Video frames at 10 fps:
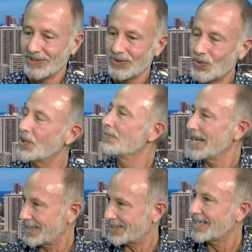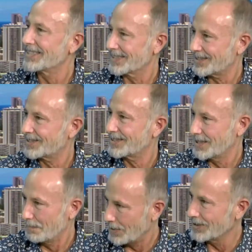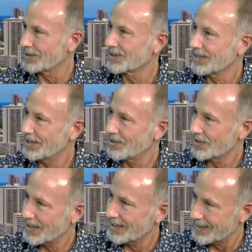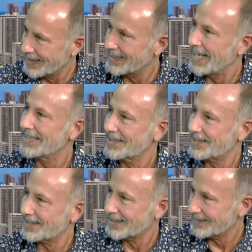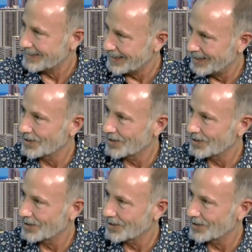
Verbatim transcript: would make sense to build, you know, the, the dense, you know,